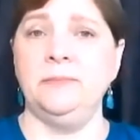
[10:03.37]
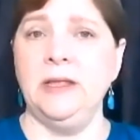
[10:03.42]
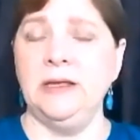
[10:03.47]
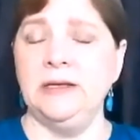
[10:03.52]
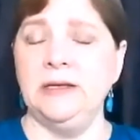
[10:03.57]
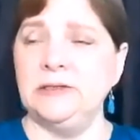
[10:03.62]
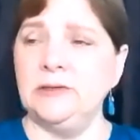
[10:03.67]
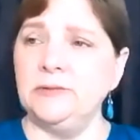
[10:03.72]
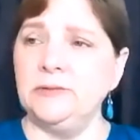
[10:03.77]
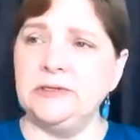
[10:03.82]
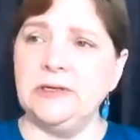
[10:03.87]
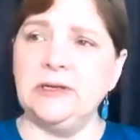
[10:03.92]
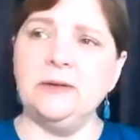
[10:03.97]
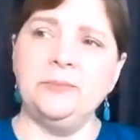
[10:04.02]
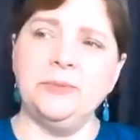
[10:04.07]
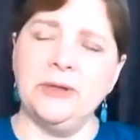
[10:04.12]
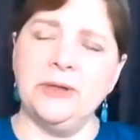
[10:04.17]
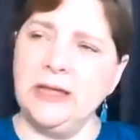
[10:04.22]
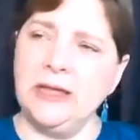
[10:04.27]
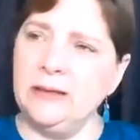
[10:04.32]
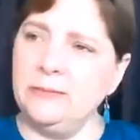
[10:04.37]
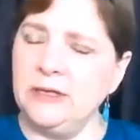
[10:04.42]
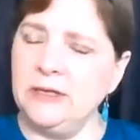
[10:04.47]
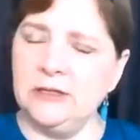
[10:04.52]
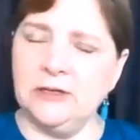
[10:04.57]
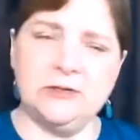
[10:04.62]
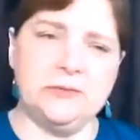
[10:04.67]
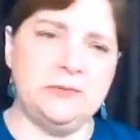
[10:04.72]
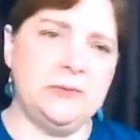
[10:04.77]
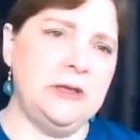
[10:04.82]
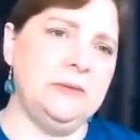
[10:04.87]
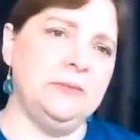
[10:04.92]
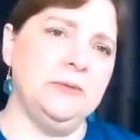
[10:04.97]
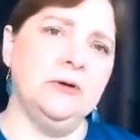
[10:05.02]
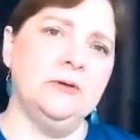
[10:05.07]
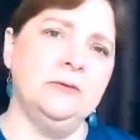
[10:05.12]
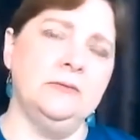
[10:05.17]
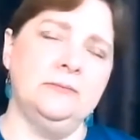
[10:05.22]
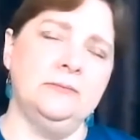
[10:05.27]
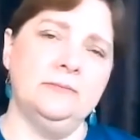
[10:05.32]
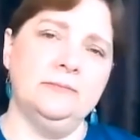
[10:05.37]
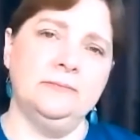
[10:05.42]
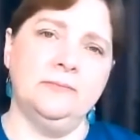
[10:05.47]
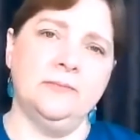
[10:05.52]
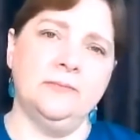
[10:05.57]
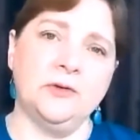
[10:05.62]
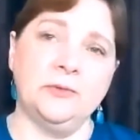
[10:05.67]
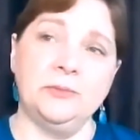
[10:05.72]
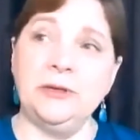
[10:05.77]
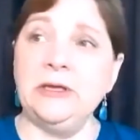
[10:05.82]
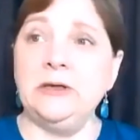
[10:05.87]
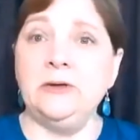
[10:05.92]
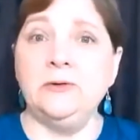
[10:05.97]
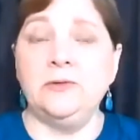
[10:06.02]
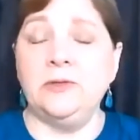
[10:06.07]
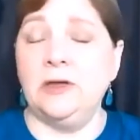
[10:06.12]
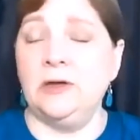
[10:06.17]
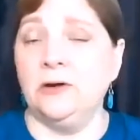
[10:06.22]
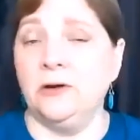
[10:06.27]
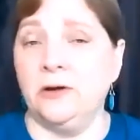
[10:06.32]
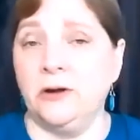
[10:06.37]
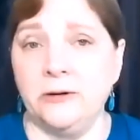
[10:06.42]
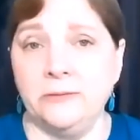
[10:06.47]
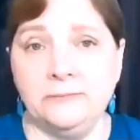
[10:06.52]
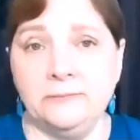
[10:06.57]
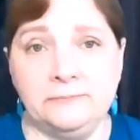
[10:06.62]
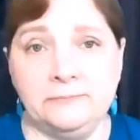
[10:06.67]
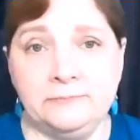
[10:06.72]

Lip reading: So instead of blaming those people for being who they are,